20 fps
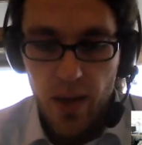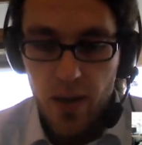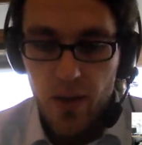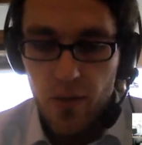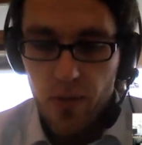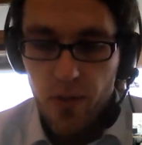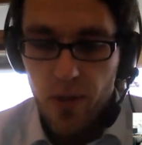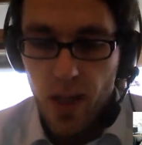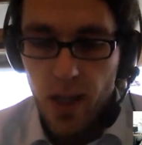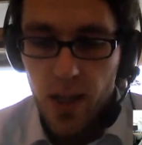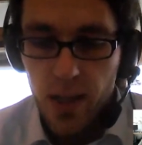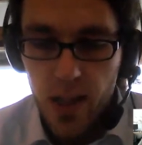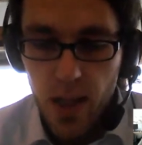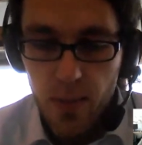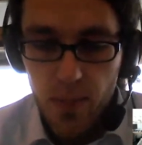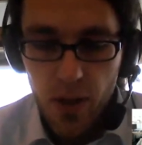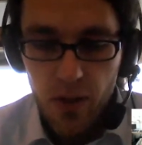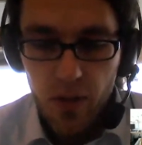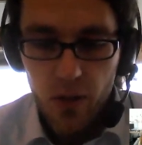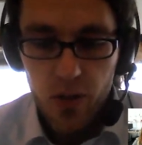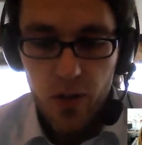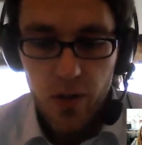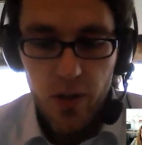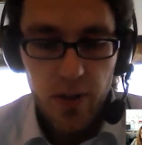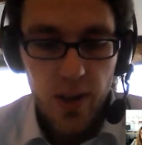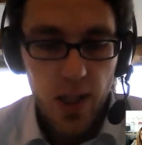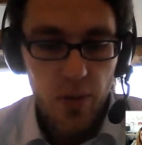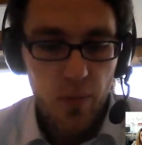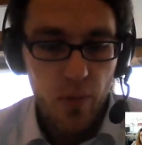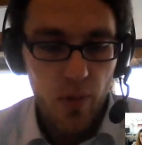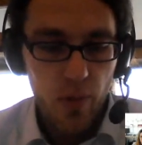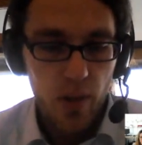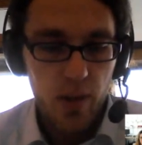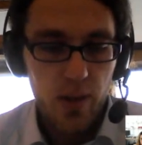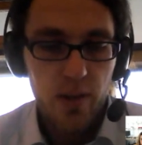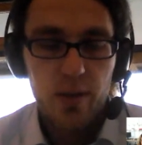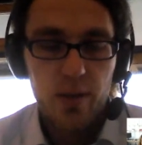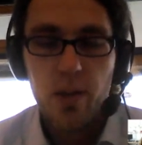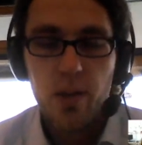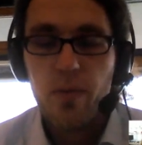use academic social
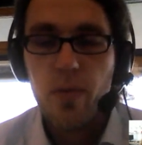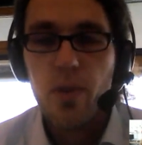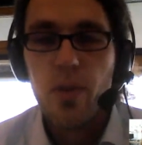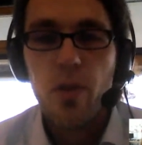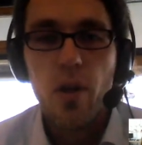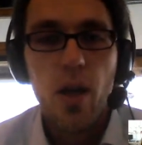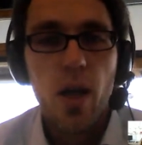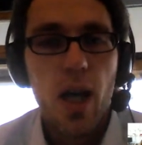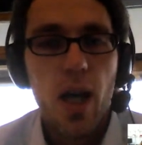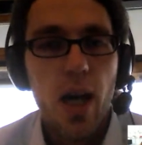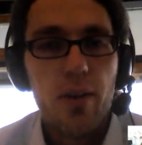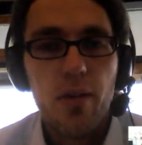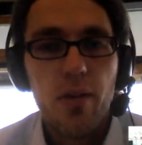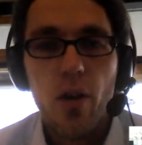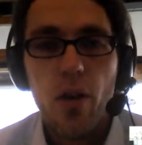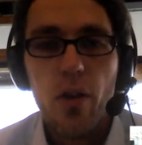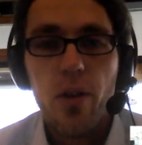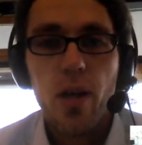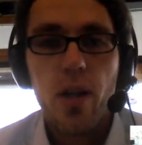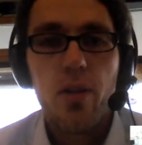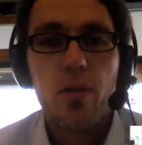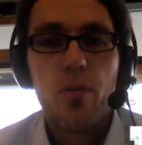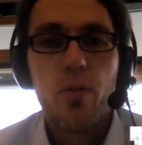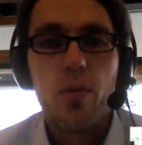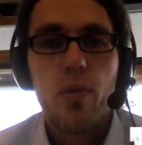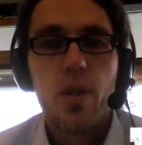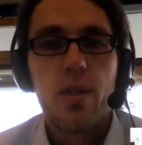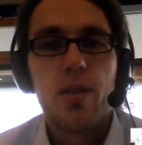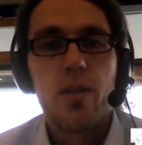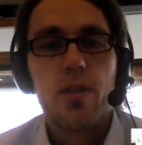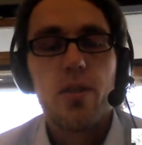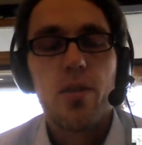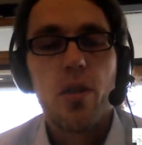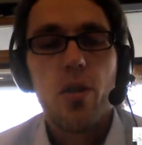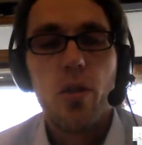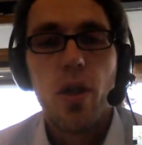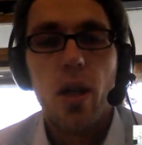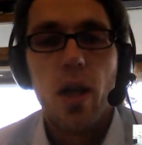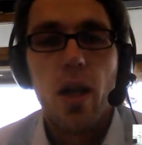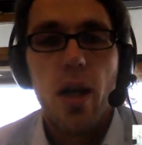networks, different other online tools.
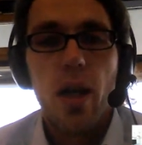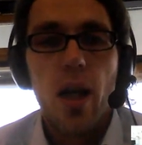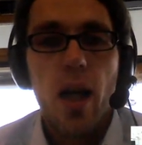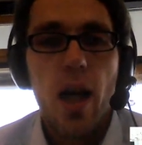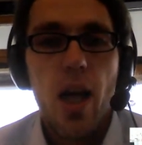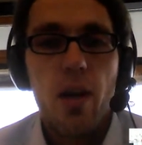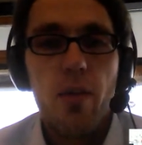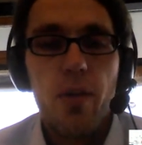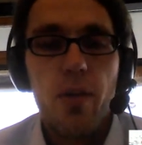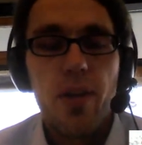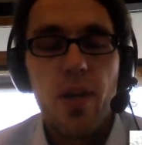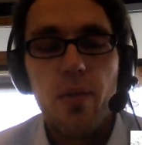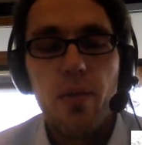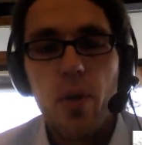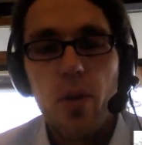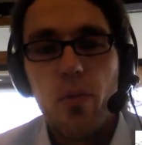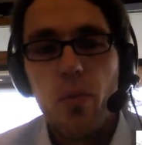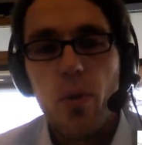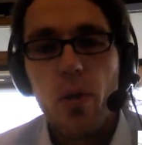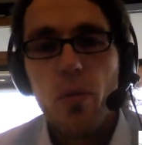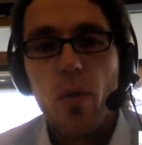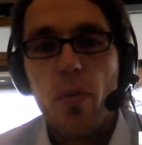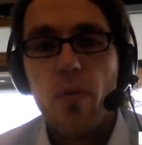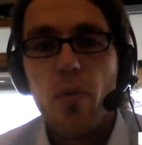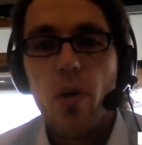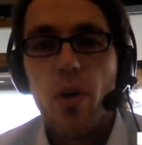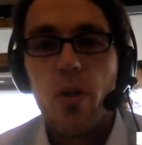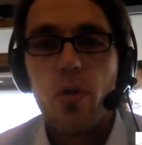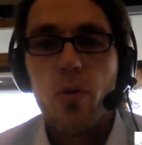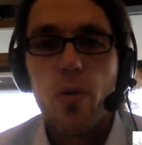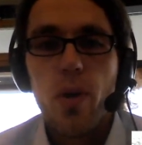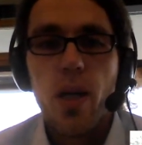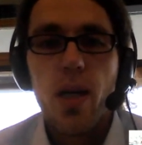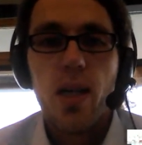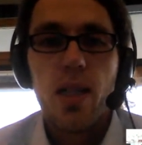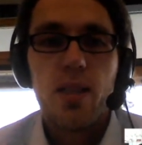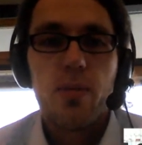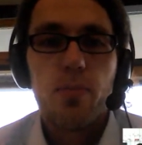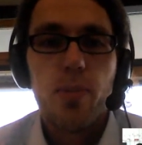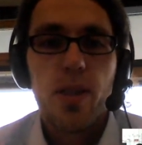So everything that we refer to
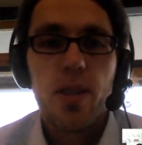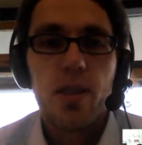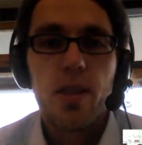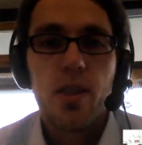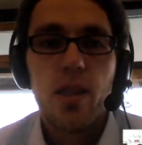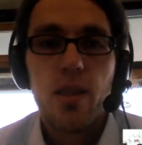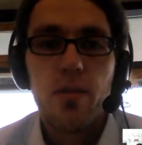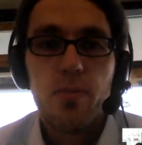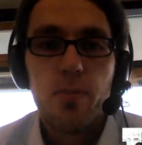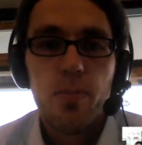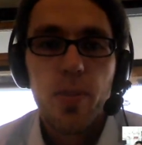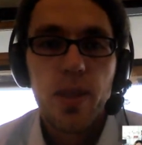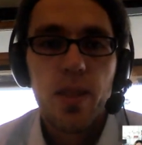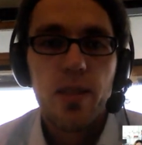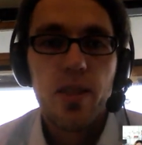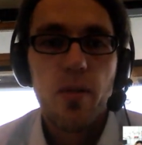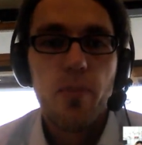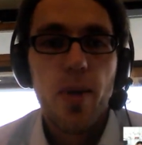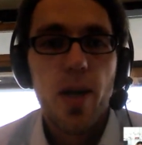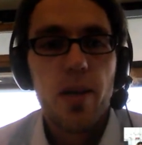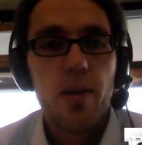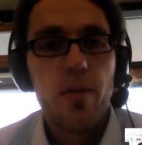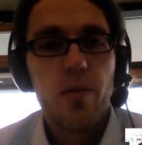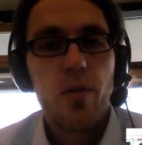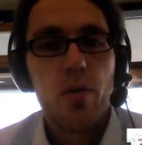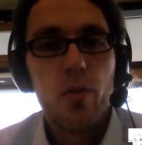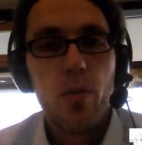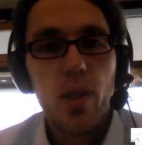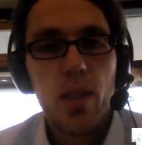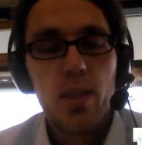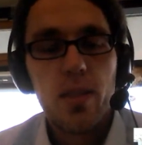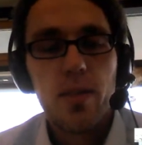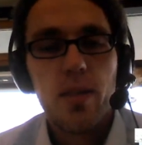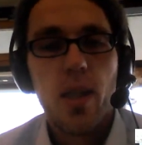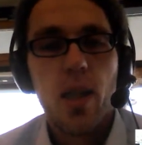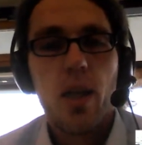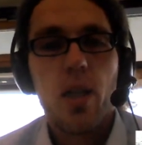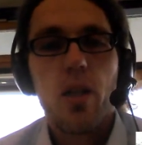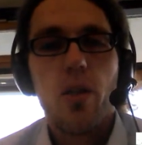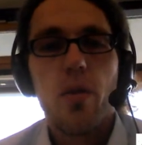as participative
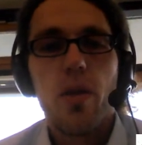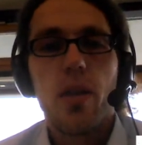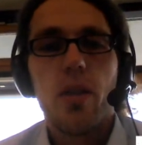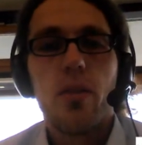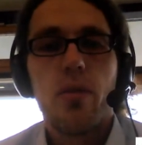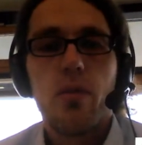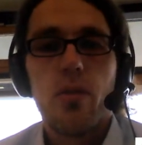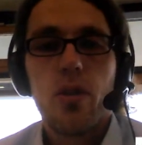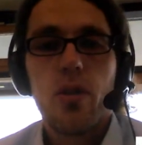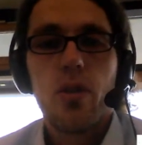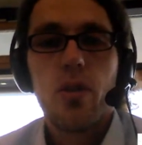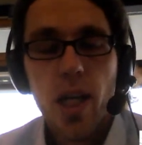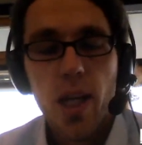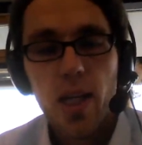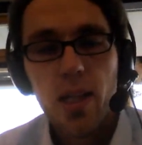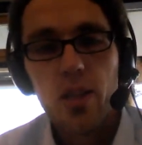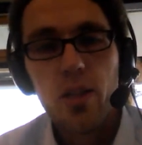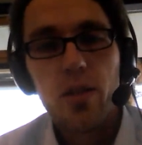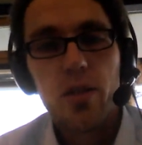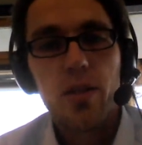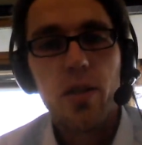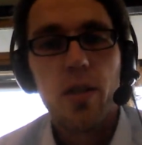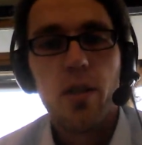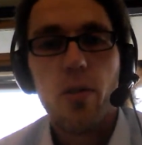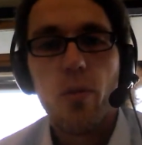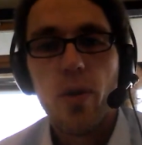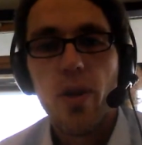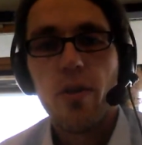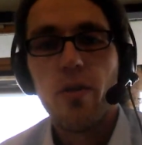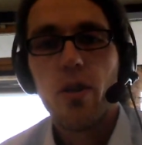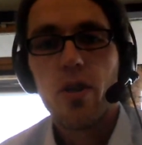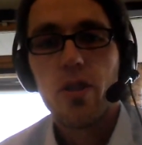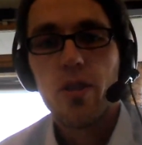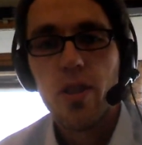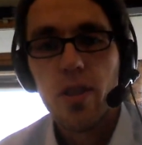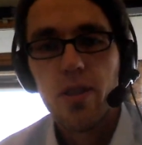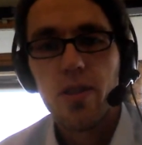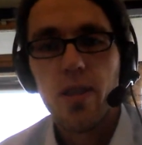tools are going to change the research